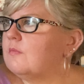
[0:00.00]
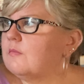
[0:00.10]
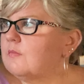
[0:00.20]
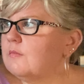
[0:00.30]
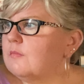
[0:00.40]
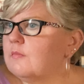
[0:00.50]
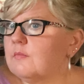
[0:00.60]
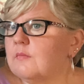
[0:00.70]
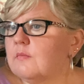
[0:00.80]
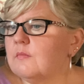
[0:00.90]

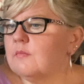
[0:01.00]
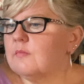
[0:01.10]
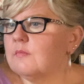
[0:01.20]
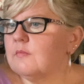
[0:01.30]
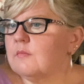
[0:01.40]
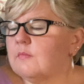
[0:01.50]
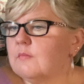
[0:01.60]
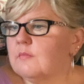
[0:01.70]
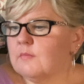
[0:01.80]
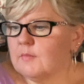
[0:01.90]

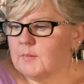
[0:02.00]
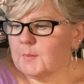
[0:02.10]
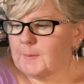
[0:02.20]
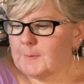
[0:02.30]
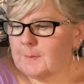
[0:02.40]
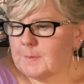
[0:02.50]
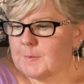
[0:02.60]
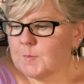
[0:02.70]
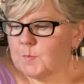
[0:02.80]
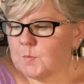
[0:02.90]

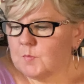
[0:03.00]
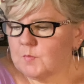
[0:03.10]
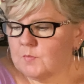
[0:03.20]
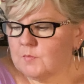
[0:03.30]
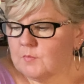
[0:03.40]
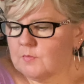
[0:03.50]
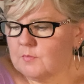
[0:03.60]
No words are spoken by the person on screen.